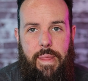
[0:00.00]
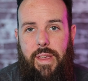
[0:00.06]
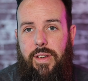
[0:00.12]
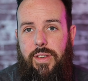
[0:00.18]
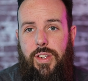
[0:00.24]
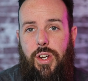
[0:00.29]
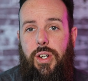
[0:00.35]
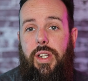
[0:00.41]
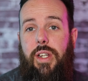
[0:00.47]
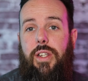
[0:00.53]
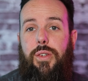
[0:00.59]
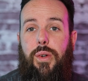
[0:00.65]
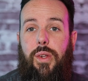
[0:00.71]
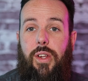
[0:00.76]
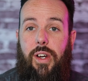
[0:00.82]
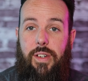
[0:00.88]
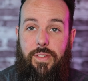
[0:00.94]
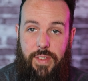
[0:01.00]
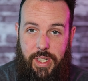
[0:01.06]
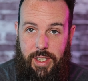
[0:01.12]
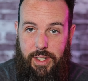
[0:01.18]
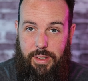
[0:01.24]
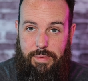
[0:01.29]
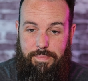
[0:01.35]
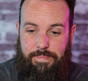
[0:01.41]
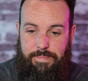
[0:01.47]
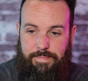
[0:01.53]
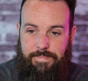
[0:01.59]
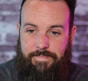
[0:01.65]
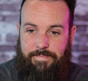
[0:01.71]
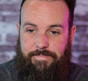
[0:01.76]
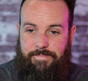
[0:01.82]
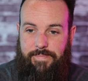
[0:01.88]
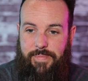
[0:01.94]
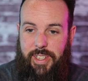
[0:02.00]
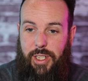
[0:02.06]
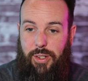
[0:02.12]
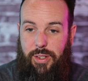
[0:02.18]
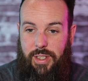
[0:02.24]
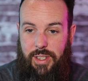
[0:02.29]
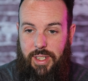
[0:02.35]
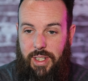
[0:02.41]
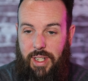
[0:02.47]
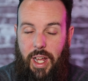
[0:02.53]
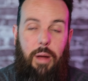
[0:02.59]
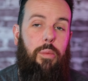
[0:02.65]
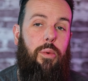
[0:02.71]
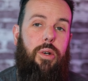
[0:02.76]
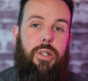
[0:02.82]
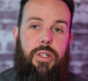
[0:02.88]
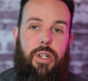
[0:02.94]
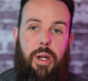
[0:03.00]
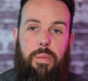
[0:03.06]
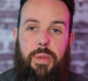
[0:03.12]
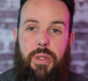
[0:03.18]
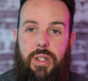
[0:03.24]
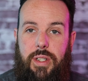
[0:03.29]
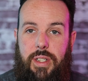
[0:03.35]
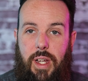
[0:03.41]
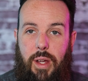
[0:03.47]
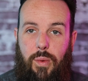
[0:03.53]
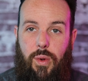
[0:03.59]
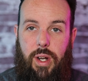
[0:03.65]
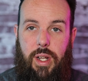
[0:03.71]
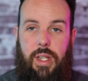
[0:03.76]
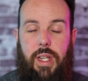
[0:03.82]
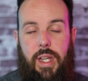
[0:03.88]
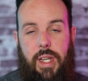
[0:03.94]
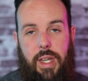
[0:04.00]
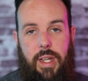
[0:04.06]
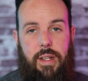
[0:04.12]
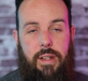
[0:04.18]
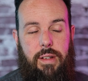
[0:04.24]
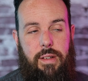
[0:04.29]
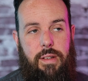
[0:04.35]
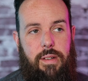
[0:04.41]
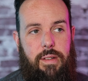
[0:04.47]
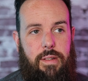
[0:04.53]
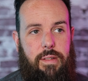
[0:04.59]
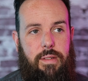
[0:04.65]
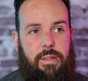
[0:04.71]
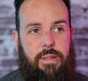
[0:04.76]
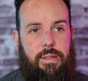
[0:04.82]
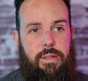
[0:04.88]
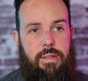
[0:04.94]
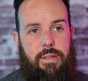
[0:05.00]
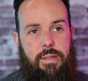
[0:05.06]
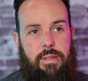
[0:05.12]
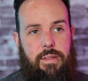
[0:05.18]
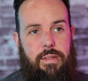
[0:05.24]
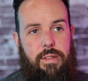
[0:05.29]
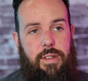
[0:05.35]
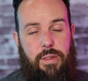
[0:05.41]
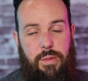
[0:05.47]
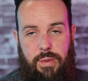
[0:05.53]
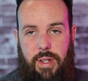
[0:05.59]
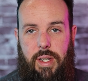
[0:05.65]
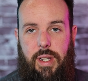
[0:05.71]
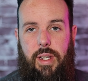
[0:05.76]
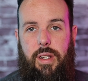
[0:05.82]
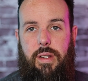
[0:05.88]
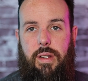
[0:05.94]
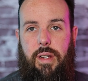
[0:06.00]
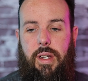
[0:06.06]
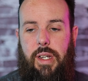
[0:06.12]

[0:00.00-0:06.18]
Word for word: It's turned into a long video. There's a lot more scriptures I wanted to get to read.